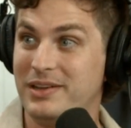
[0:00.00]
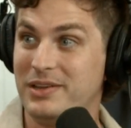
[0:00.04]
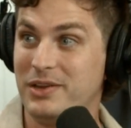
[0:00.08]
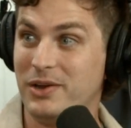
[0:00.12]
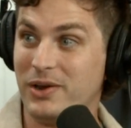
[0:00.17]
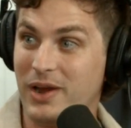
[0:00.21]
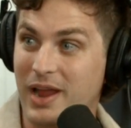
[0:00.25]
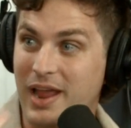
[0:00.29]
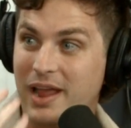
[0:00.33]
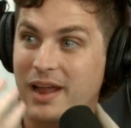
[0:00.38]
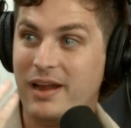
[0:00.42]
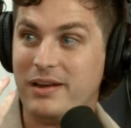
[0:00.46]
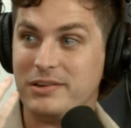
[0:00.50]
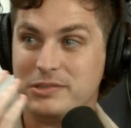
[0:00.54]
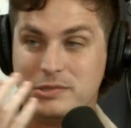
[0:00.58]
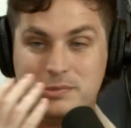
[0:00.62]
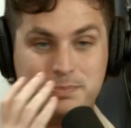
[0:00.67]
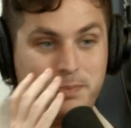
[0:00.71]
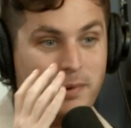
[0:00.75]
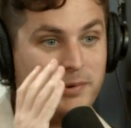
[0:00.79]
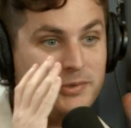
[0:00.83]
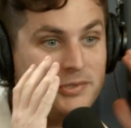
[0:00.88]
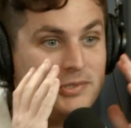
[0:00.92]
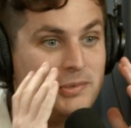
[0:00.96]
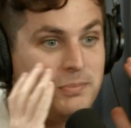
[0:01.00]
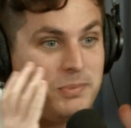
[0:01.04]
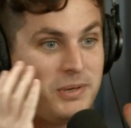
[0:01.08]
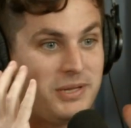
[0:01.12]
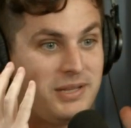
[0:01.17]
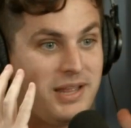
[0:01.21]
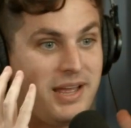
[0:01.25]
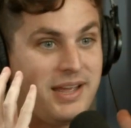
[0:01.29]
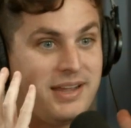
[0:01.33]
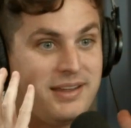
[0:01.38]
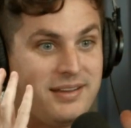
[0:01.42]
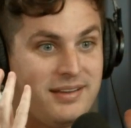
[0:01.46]
Your hair is supposed to be
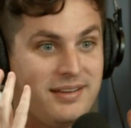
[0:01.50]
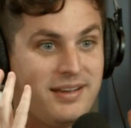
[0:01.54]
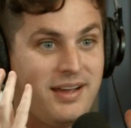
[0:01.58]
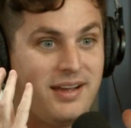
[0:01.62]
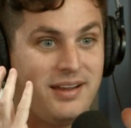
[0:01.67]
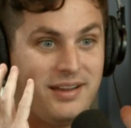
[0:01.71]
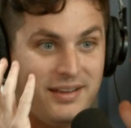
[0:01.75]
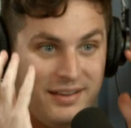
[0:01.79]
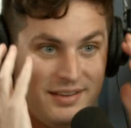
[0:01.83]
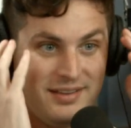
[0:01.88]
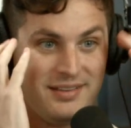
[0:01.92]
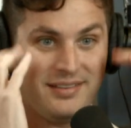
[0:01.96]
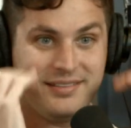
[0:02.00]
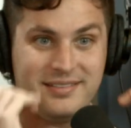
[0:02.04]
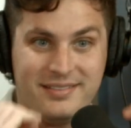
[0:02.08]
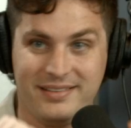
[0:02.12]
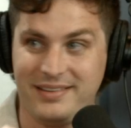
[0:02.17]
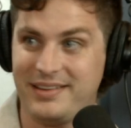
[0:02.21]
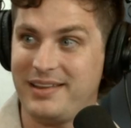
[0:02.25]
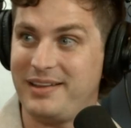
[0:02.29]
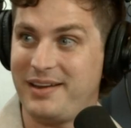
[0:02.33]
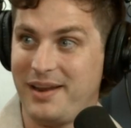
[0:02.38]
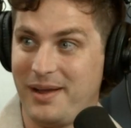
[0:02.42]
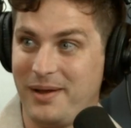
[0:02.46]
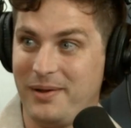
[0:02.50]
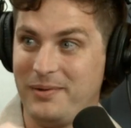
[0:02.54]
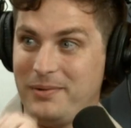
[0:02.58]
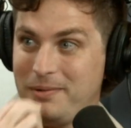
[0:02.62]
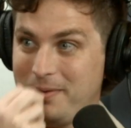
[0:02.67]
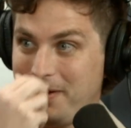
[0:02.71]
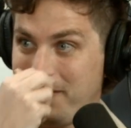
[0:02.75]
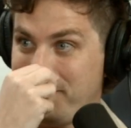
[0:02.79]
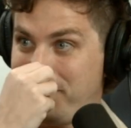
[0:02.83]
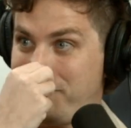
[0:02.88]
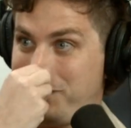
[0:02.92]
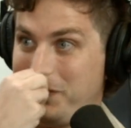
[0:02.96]
like a
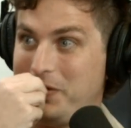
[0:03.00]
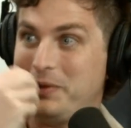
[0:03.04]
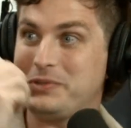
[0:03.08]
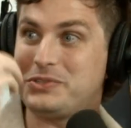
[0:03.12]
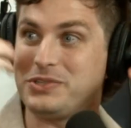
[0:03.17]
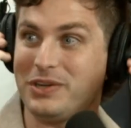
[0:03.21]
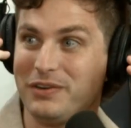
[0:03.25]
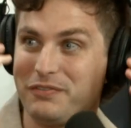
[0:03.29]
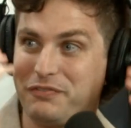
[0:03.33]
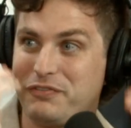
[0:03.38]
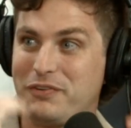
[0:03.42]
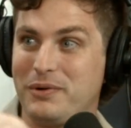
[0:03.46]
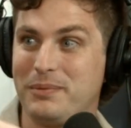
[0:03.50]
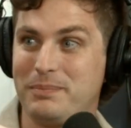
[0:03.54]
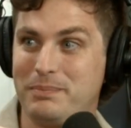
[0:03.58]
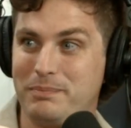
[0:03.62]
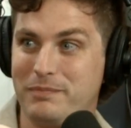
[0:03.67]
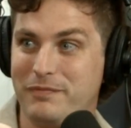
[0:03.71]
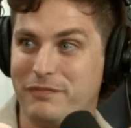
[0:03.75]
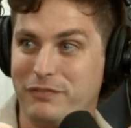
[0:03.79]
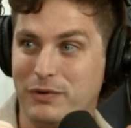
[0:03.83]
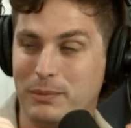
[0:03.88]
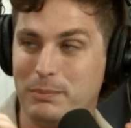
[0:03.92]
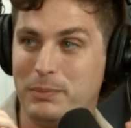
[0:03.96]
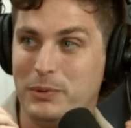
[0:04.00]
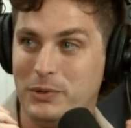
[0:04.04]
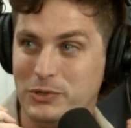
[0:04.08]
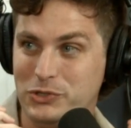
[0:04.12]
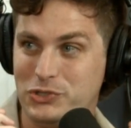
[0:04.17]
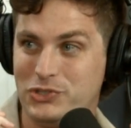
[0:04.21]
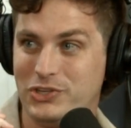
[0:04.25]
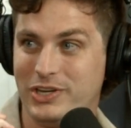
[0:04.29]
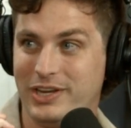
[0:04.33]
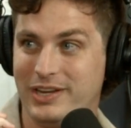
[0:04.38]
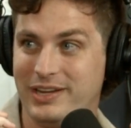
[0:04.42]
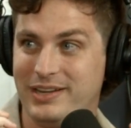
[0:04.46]
filter for
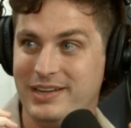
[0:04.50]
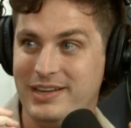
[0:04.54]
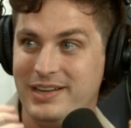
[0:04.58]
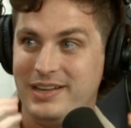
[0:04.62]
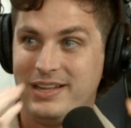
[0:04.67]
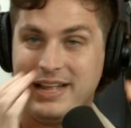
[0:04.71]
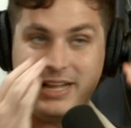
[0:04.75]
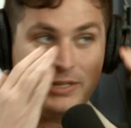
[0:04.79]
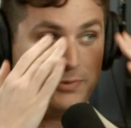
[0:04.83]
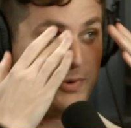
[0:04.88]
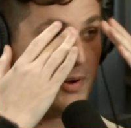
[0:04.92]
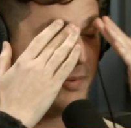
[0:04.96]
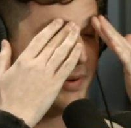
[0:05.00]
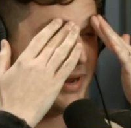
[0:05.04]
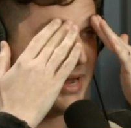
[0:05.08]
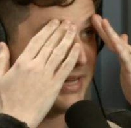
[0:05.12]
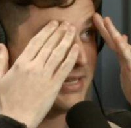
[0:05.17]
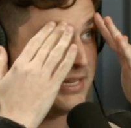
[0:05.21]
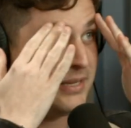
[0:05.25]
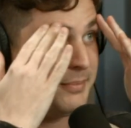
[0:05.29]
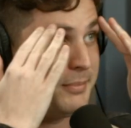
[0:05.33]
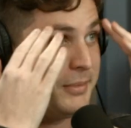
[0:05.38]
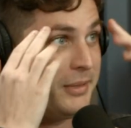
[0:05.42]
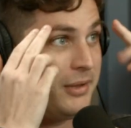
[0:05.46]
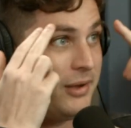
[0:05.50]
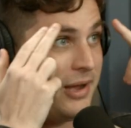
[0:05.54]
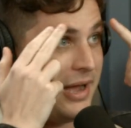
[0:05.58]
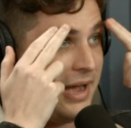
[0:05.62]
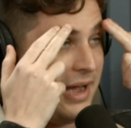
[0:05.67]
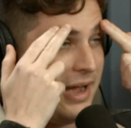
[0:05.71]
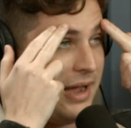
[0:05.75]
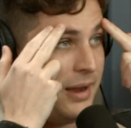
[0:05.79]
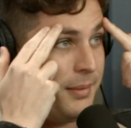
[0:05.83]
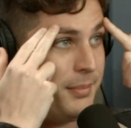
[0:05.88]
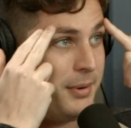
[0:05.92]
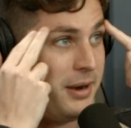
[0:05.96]
bullshit. That's why we got them little
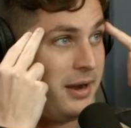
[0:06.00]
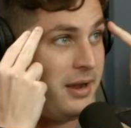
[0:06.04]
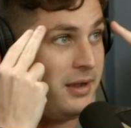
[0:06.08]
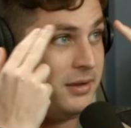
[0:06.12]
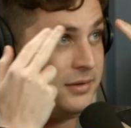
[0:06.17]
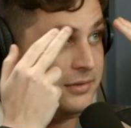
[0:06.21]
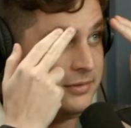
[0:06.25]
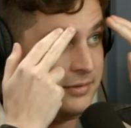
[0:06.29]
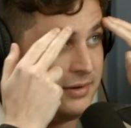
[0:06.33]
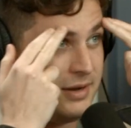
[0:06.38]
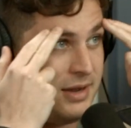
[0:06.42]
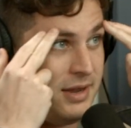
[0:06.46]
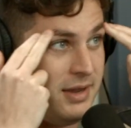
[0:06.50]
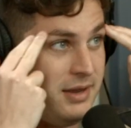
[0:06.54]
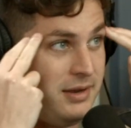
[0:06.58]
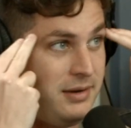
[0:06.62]
eyebrows, right?